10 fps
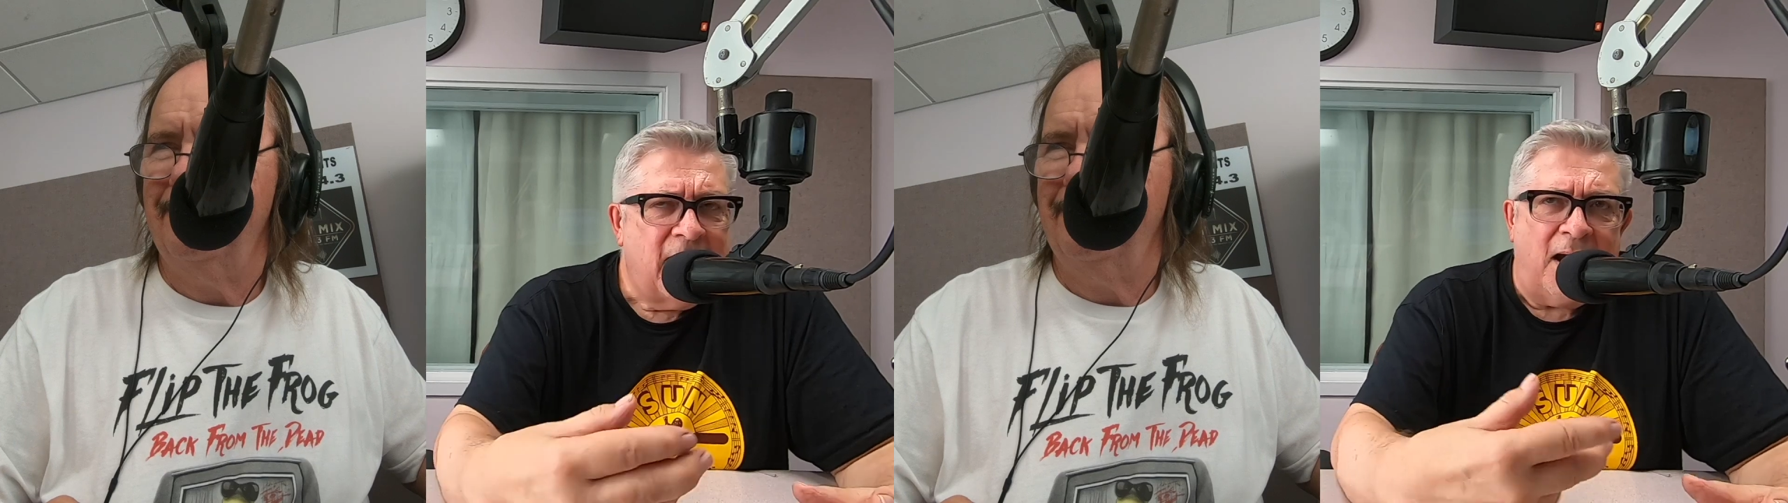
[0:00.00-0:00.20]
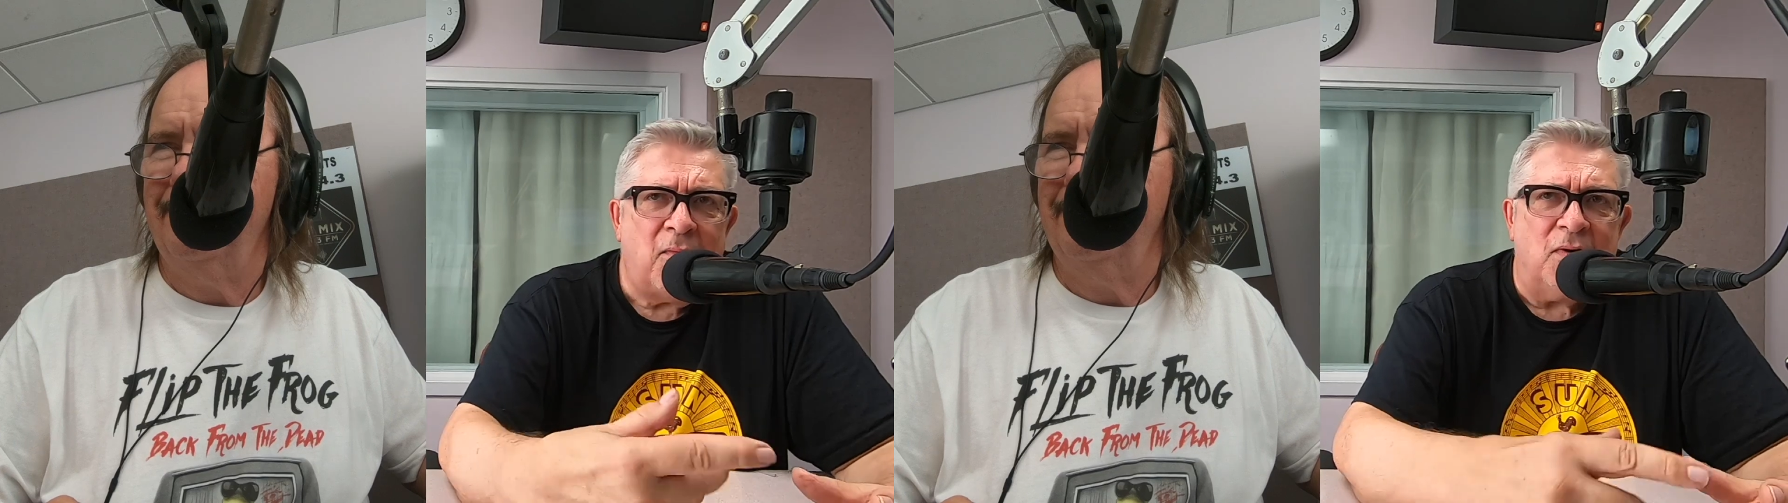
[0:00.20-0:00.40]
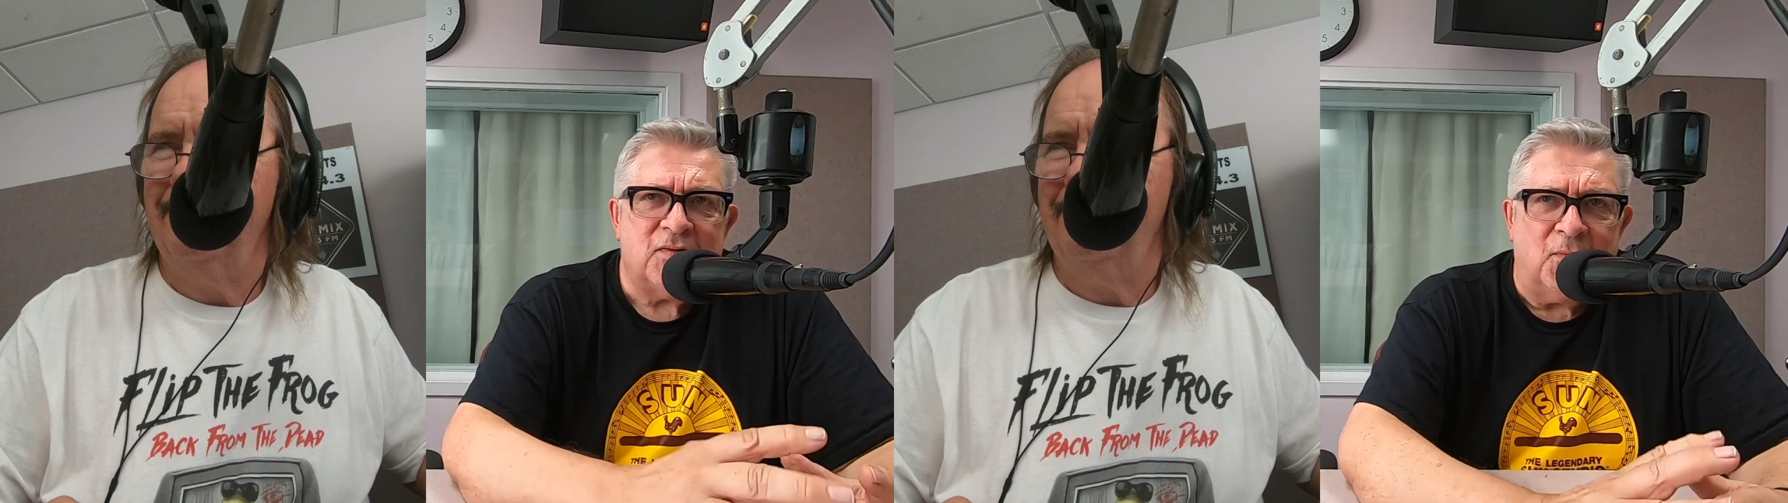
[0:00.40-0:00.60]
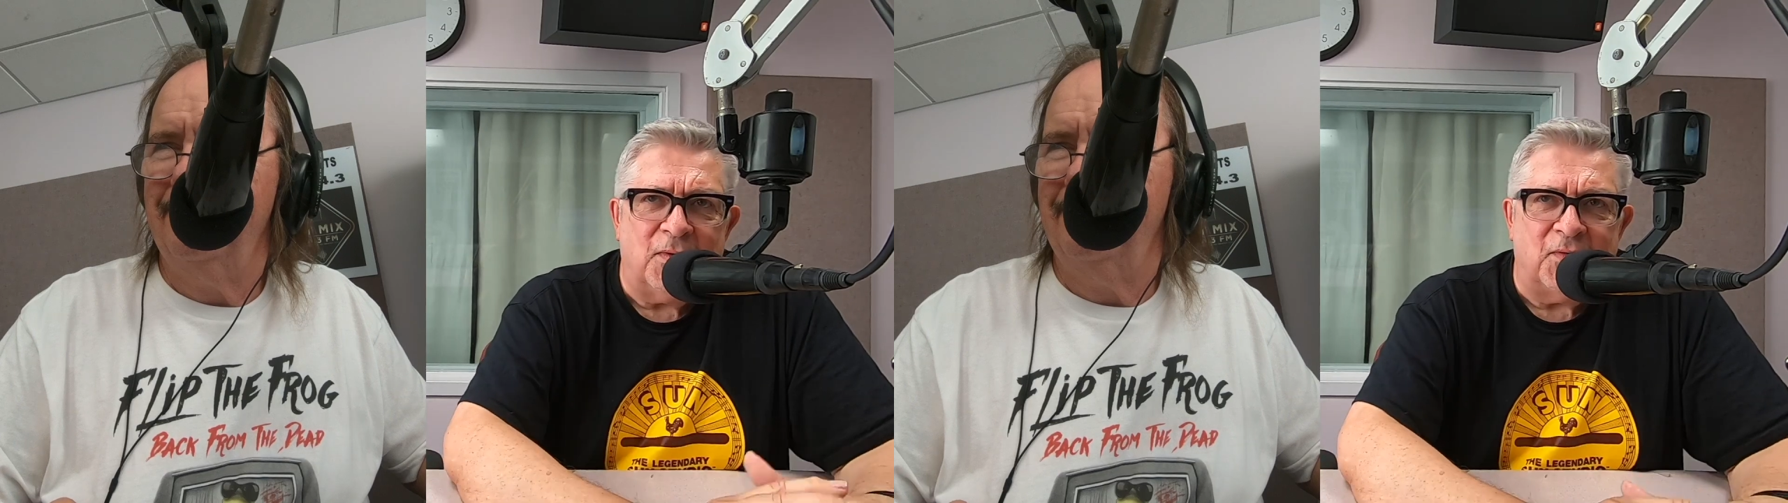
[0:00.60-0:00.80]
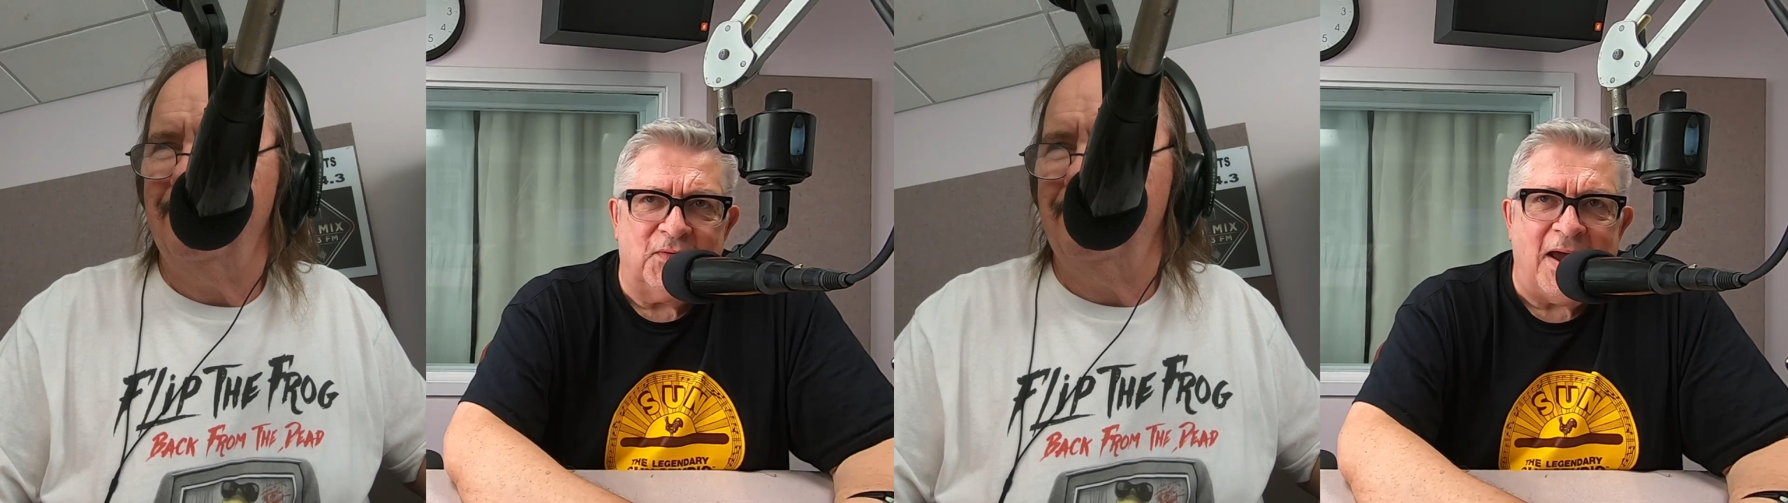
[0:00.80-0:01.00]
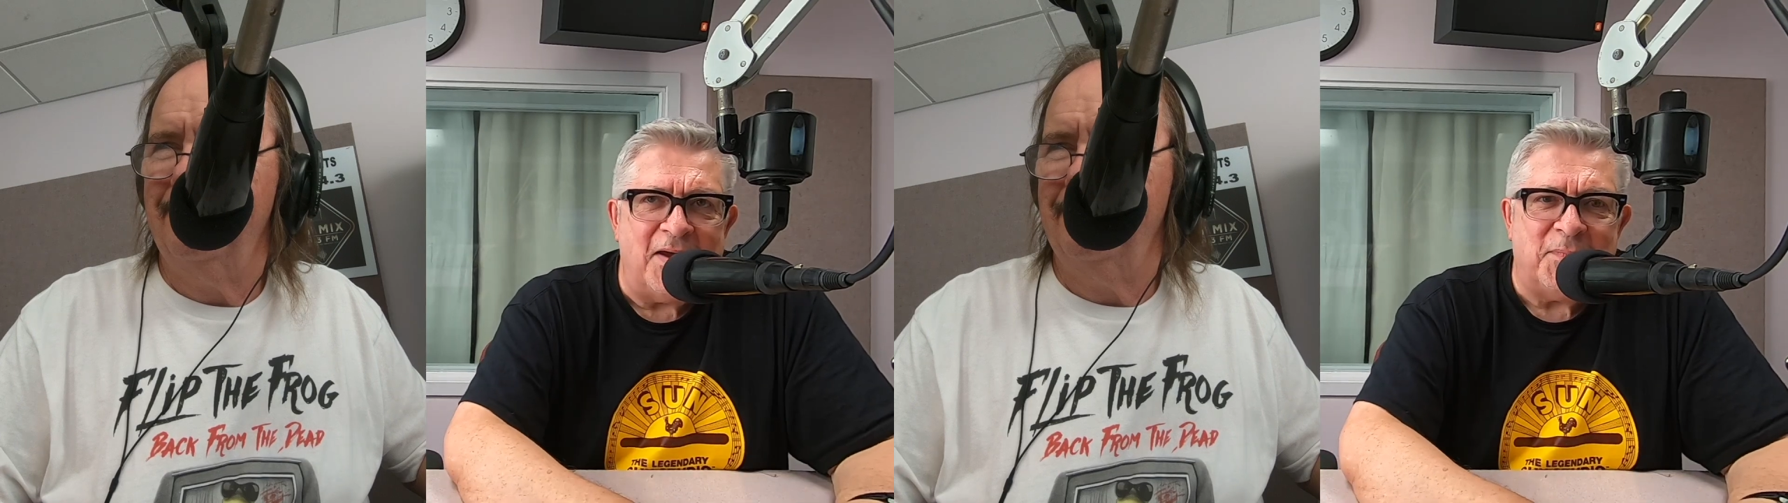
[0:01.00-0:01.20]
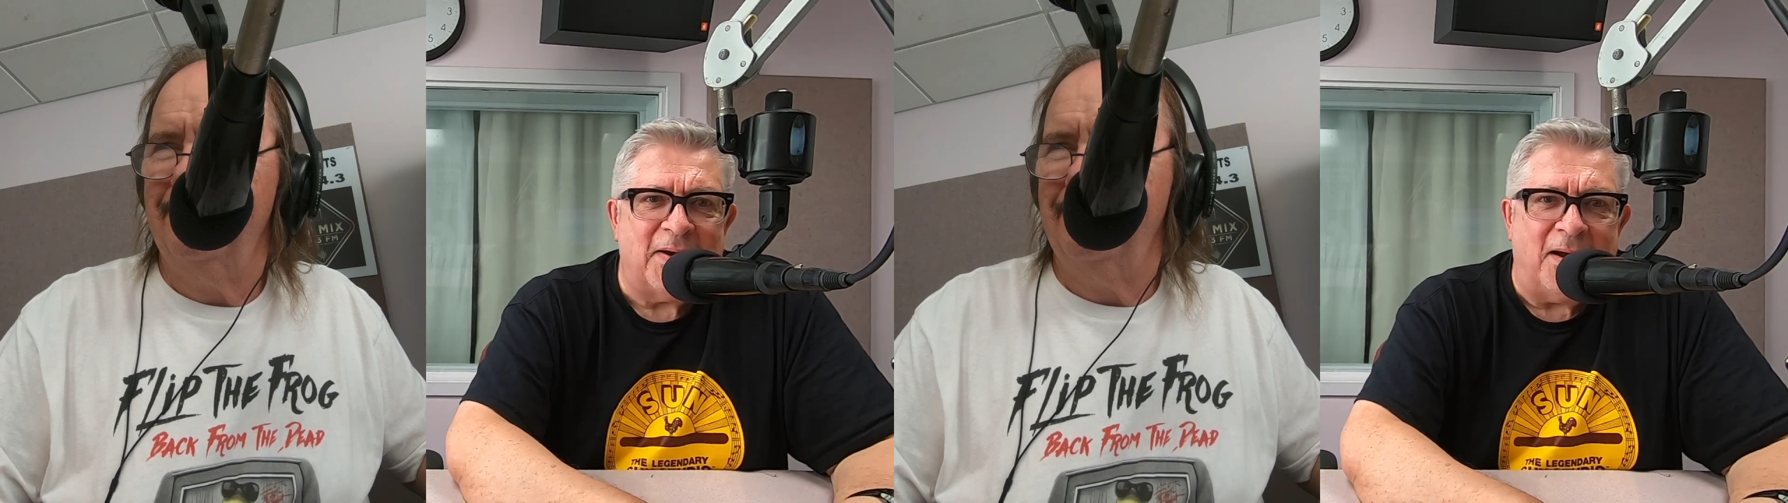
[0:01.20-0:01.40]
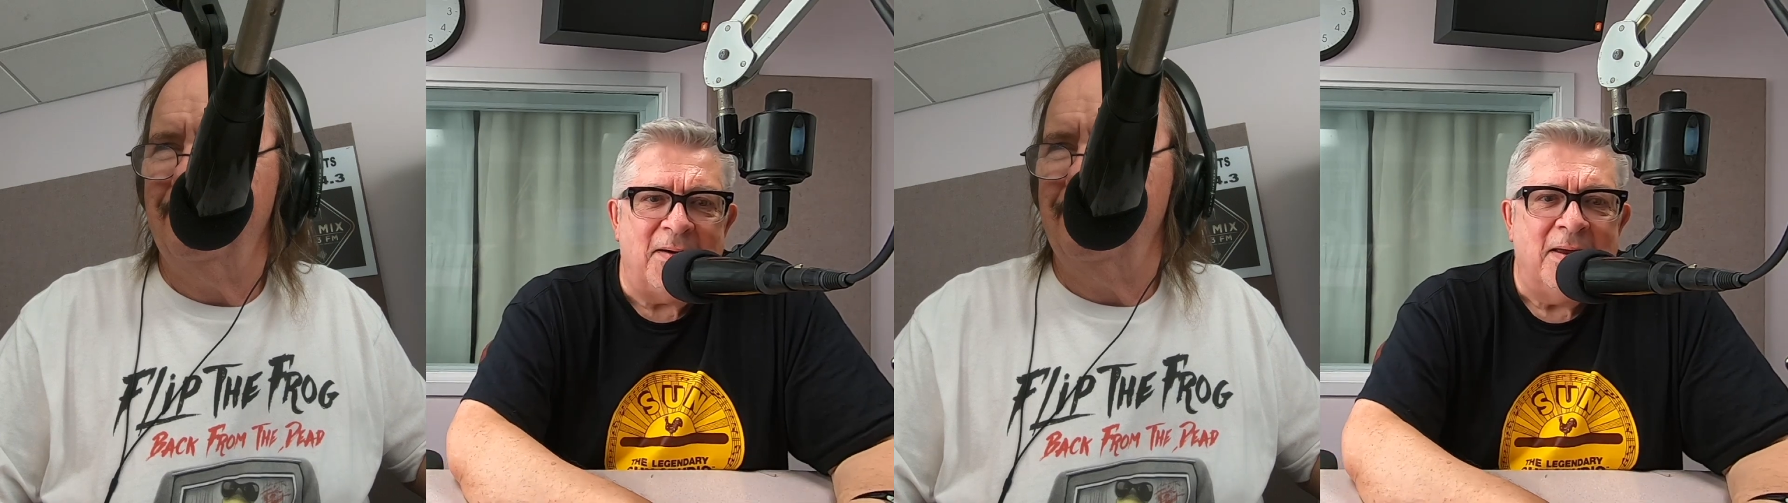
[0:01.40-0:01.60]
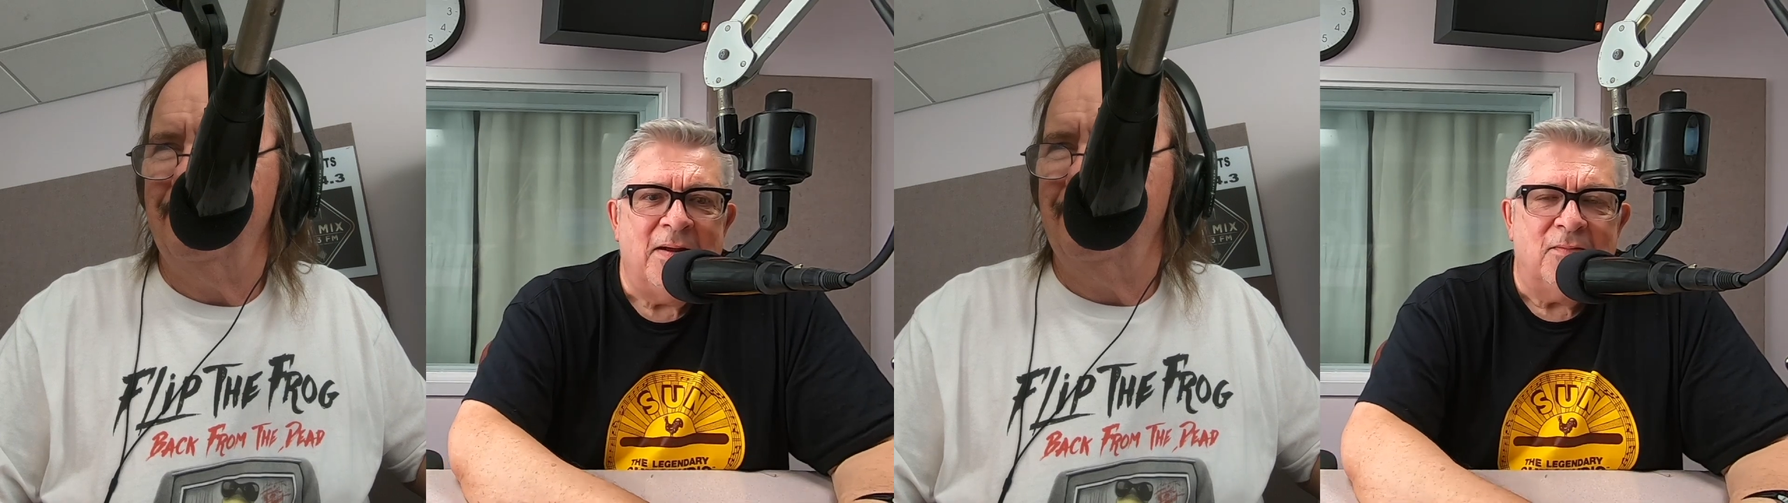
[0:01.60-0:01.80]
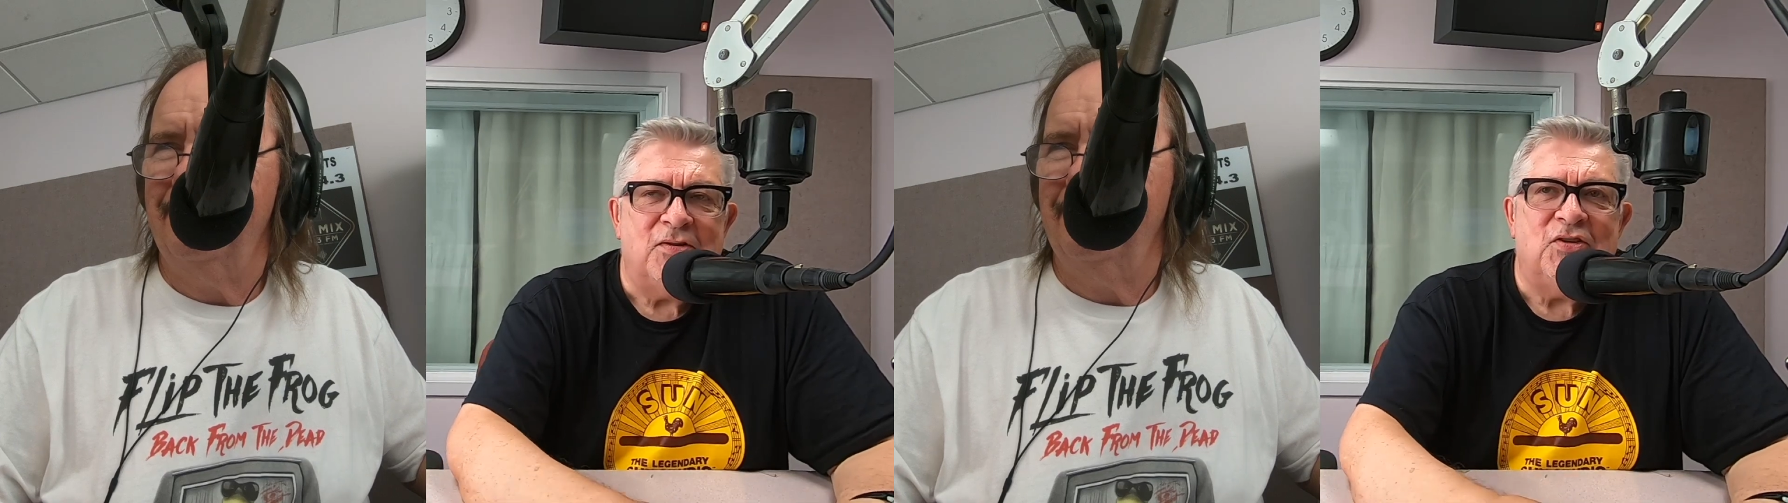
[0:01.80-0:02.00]
I wasn't one of those guys, but I
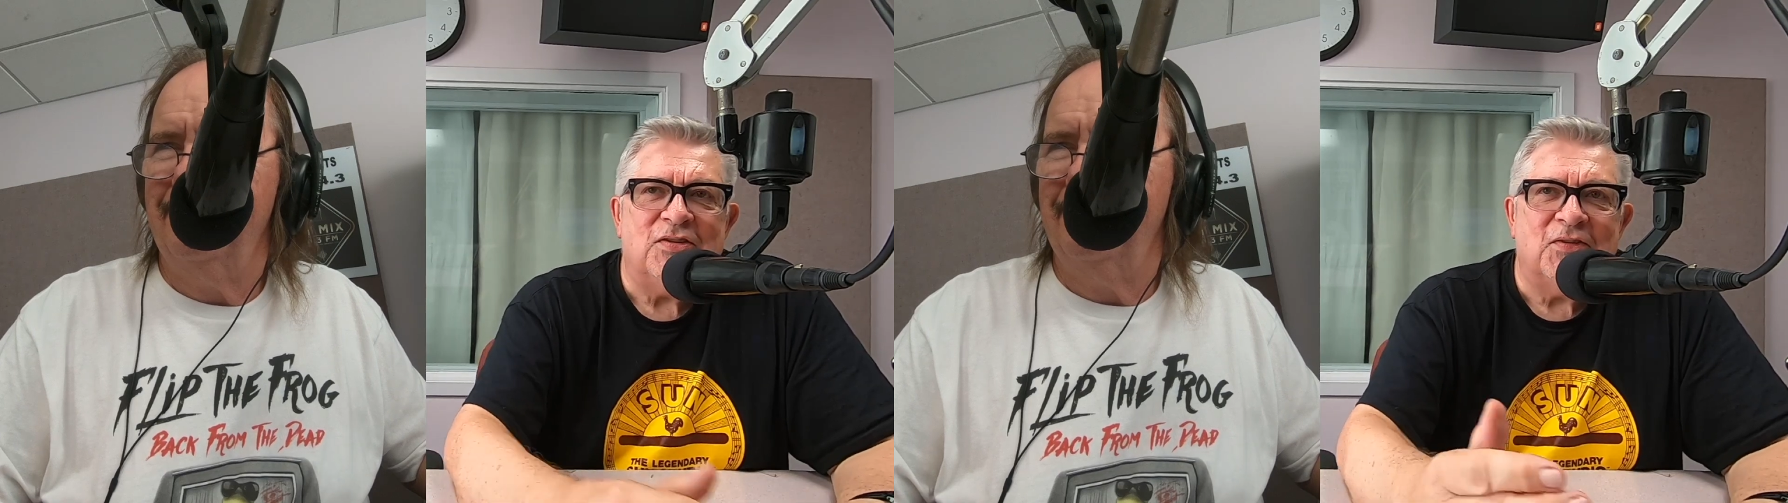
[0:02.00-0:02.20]
was just